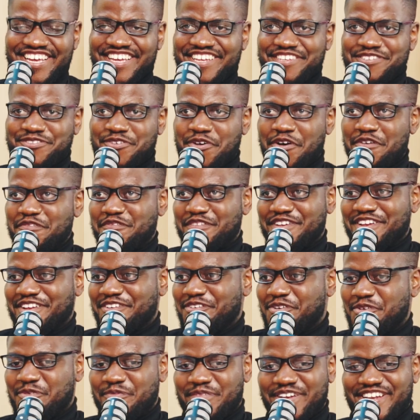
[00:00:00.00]
he's coughing at
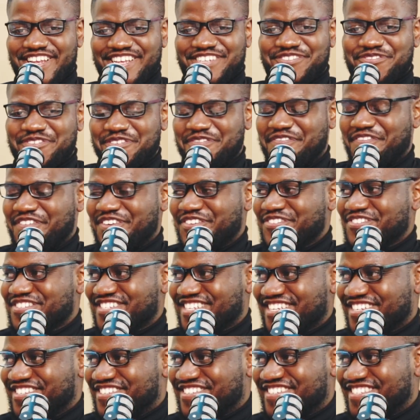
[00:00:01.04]
home and he's
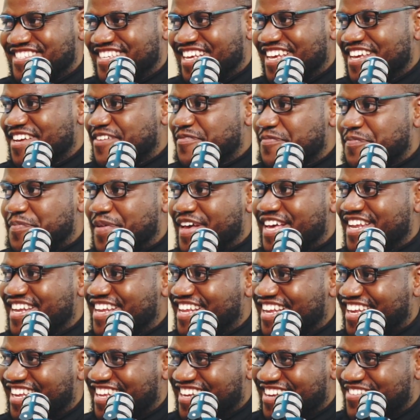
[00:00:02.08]
refusing to take
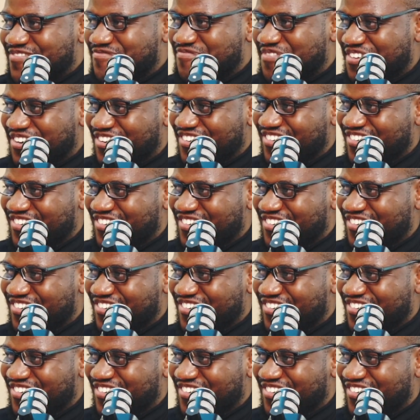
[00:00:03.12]
Benadryl, bro.